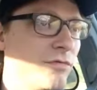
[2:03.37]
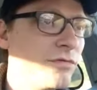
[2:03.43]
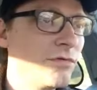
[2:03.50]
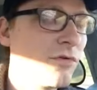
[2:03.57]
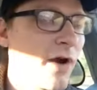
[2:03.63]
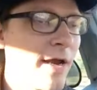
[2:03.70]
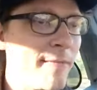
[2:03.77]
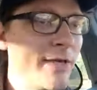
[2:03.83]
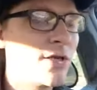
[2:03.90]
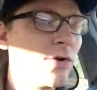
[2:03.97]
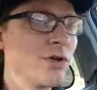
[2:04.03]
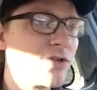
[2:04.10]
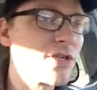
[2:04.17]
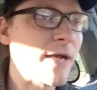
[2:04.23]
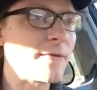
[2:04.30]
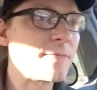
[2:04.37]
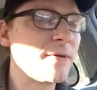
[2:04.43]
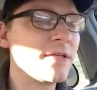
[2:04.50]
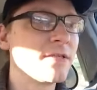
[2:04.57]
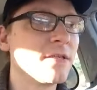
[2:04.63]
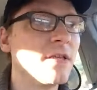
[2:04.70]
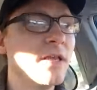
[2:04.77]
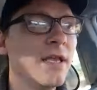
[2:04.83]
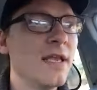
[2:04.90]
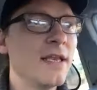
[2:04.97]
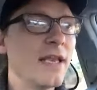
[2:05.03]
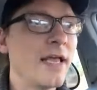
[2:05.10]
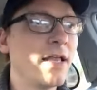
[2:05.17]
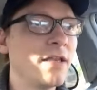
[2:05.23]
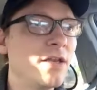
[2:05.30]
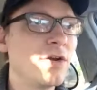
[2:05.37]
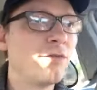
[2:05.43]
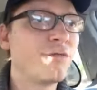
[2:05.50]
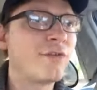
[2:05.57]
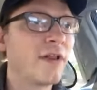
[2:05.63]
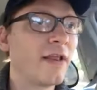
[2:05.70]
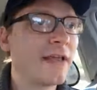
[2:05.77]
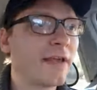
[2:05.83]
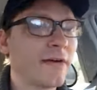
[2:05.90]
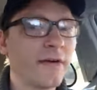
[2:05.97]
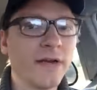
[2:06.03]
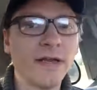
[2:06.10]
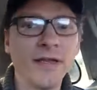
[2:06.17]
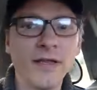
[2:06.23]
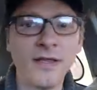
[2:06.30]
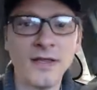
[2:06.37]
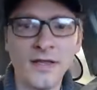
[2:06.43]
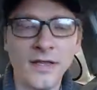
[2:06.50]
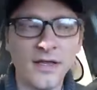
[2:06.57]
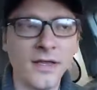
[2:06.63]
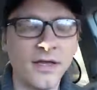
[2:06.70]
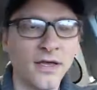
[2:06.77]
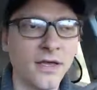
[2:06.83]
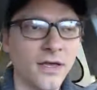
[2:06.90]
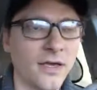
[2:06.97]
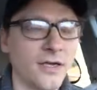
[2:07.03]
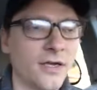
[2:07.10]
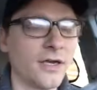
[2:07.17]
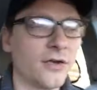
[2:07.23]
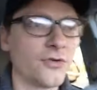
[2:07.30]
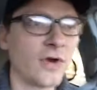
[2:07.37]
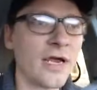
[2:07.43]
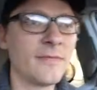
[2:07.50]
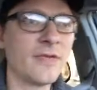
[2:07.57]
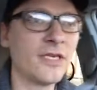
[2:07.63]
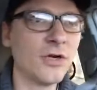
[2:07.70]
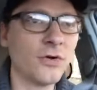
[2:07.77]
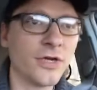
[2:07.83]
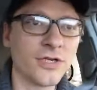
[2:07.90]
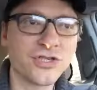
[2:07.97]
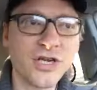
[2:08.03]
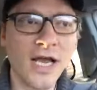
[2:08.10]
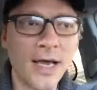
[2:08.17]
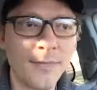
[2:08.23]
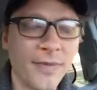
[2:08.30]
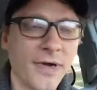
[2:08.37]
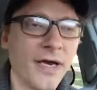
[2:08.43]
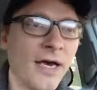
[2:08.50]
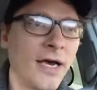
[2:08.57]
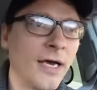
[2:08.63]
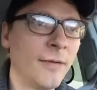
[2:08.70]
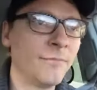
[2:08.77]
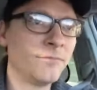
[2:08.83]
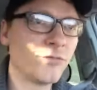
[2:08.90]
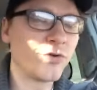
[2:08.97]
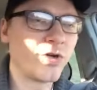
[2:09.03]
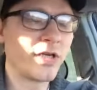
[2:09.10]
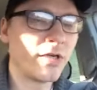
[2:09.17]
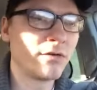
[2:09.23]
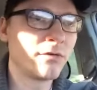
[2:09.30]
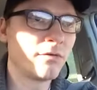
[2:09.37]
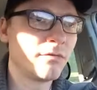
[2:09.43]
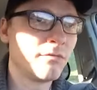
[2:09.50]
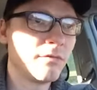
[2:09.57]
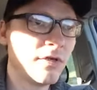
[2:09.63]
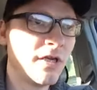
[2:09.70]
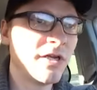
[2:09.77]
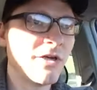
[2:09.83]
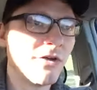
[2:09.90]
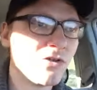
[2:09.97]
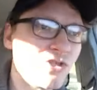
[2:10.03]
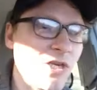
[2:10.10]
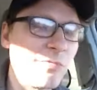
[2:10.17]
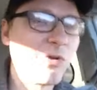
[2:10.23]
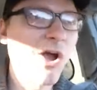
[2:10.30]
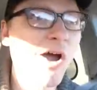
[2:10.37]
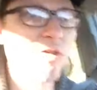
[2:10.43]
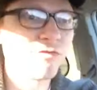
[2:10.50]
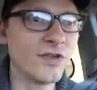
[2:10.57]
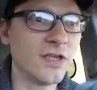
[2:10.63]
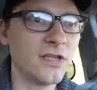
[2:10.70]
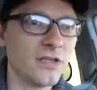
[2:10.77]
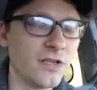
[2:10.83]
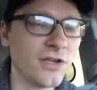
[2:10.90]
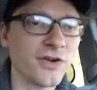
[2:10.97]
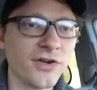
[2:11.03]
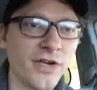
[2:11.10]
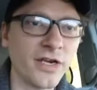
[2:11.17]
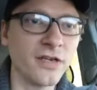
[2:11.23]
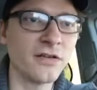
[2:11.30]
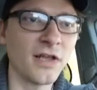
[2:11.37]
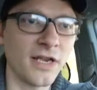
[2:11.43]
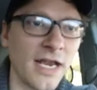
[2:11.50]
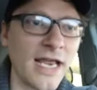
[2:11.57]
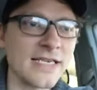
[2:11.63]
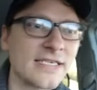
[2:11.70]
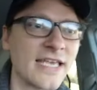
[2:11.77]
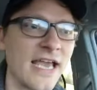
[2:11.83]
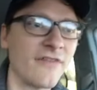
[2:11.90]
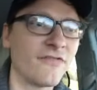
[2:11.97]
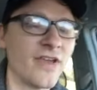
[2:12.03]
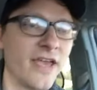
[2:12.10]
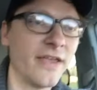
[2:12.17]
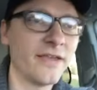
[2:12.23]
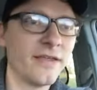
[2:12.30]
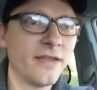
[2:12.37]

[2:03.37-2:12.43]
grimy donut shops, but you don't feel like you're in a grimy donut shop, drinking, cheap coffee. You're in a nice cafe.